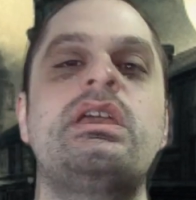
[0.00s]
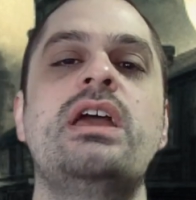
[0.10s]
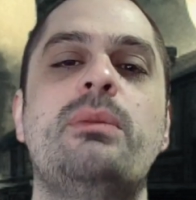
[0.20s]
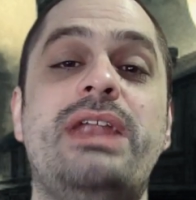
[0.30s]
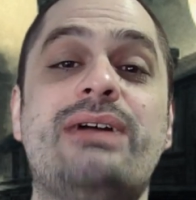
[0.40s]

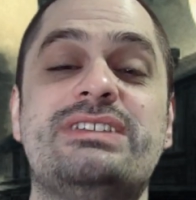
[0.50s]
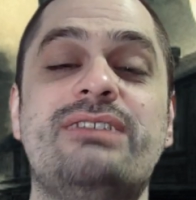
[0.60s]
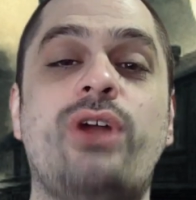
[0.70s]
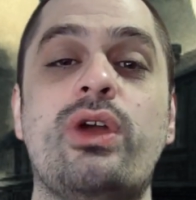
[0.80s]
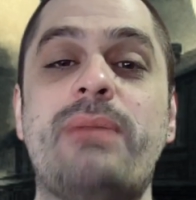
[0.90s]
But now, instead of
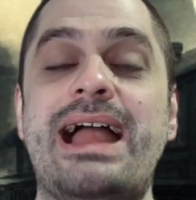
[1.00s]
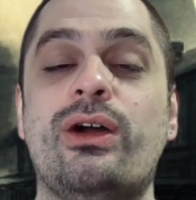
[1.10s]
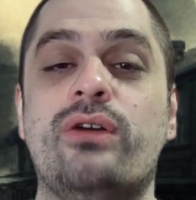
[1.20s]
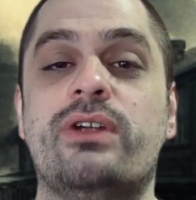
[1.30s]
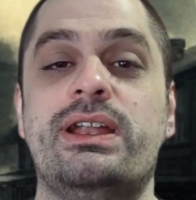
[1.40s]
going back
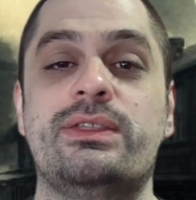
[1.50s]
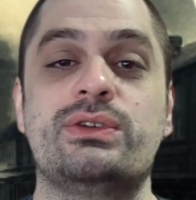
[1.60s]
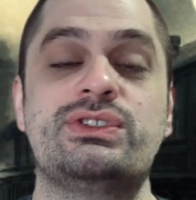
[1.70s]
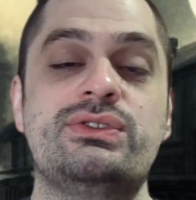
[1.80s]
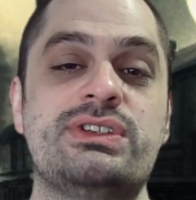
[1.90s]
over any of
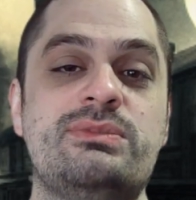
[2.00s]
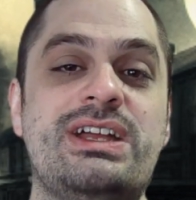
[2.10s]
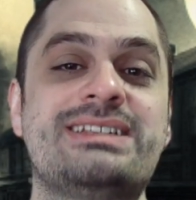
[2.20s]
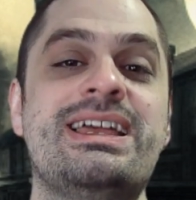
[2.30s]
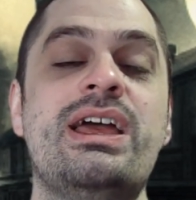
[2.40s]
those two
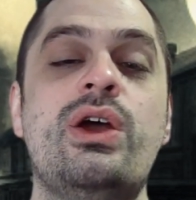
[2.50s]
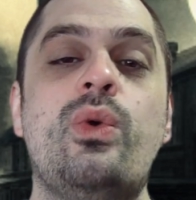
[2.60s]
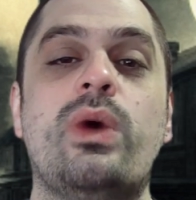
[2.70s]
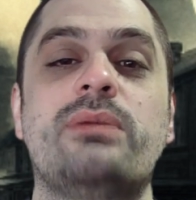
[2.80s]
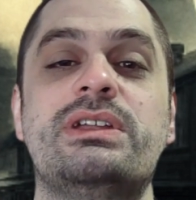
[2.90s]
subjects,
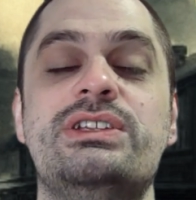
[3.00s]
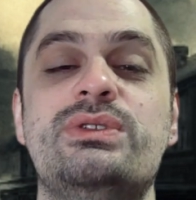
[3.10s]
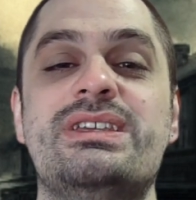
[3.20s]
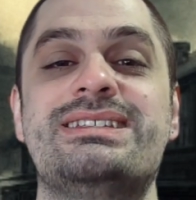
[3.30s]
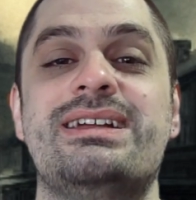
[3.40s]
what I'm going to do
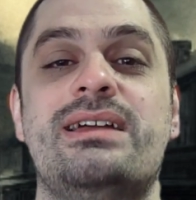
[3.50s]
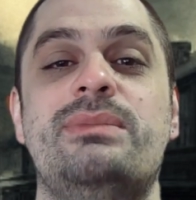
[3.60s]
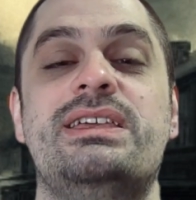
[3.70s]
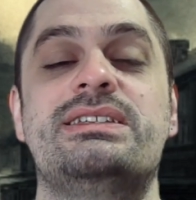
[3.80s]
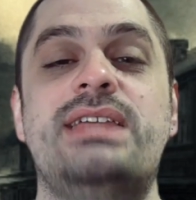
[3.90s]
this time
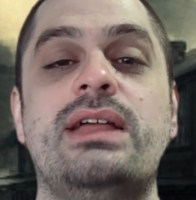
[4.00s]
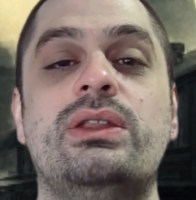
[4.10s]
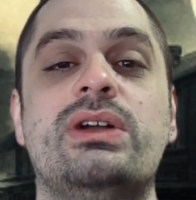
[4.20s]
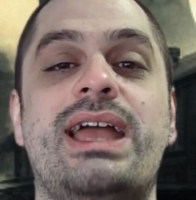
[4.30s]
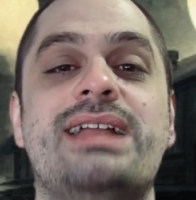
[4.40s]
is take a
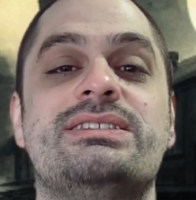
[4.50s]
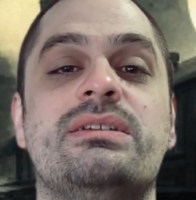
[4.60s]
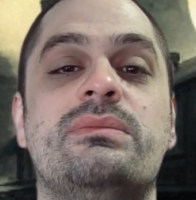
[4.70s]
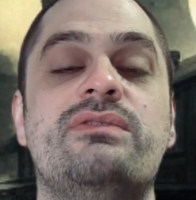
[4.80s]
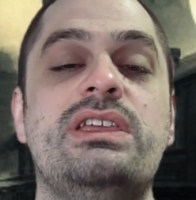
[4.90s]
look at some
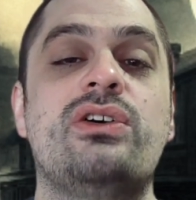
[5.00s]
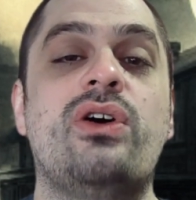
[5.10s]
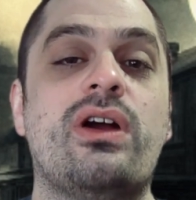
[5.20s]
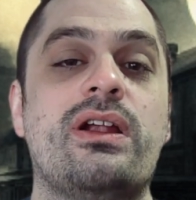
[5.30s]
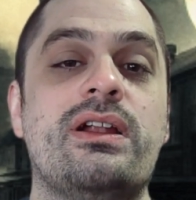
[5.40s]
of the
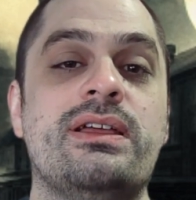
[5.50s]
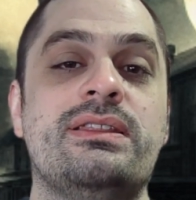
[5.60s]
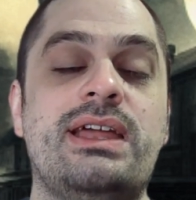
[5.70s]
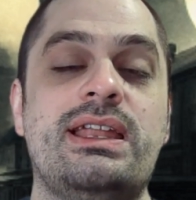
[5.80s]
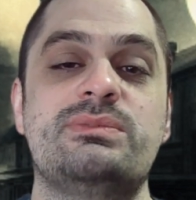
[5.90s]
art
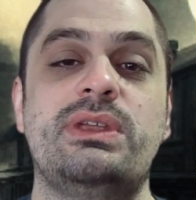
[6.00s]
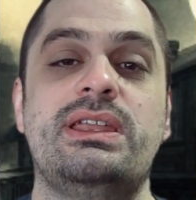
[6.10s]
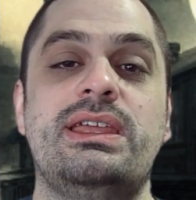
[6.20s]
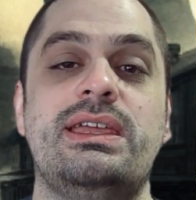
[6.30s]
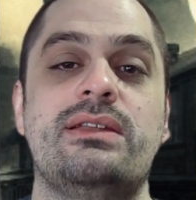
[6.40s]
that has been
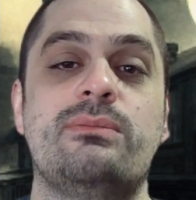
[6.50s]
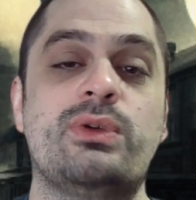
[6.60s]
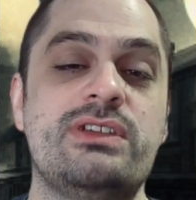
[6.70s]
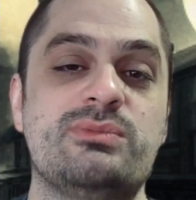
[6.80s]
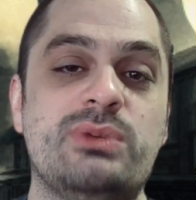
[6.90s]
in
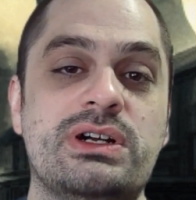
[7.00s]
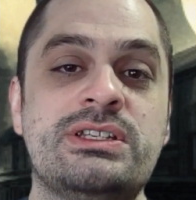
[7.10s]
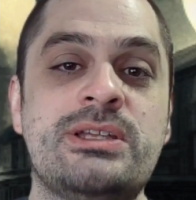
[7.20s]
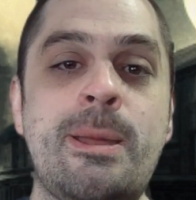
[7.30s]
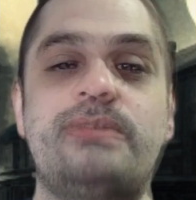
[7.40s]
previous books
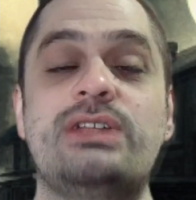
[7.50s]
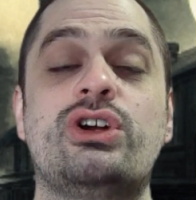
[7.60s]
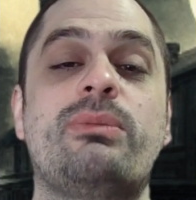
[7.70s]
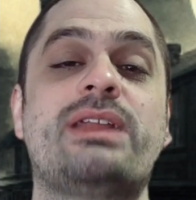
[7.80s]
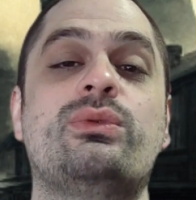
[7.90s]
and talk
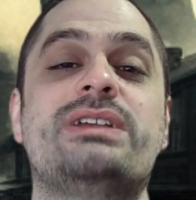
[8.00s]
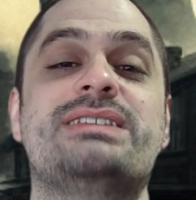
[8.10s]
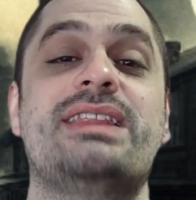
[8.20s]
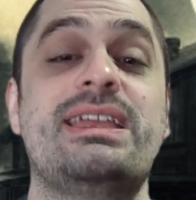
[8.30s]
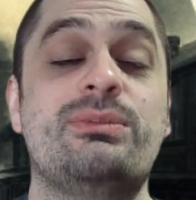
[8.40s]
about the ways that
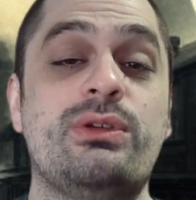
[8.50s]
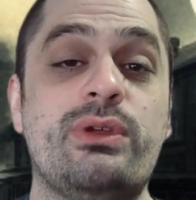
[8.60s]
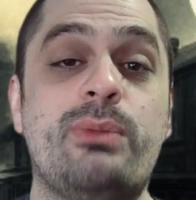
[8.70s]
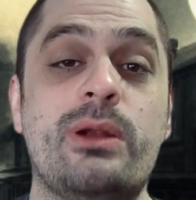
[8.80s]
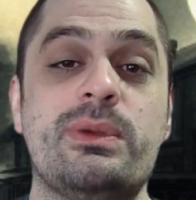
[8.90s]
they could be
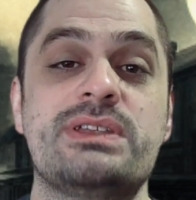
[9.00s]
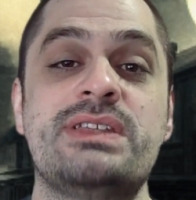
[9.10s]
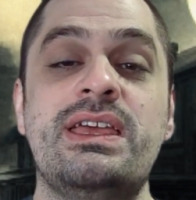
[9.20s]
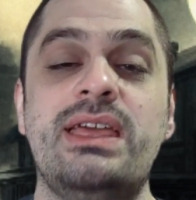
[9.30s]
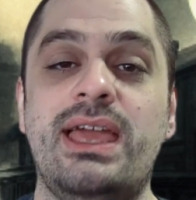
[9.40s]
repurposed
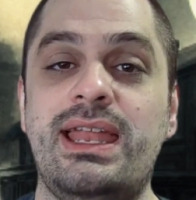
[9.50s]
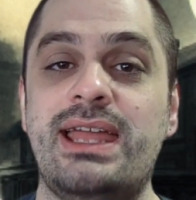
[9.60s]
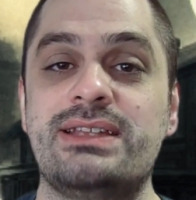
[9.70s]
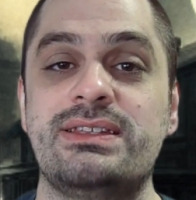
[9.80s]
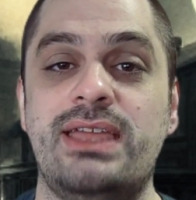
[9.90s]
and
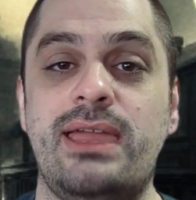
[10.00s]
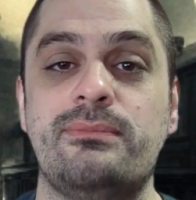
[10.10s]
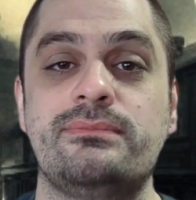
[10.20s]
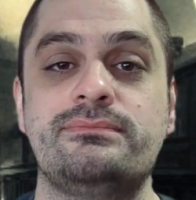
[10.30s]
added to the game.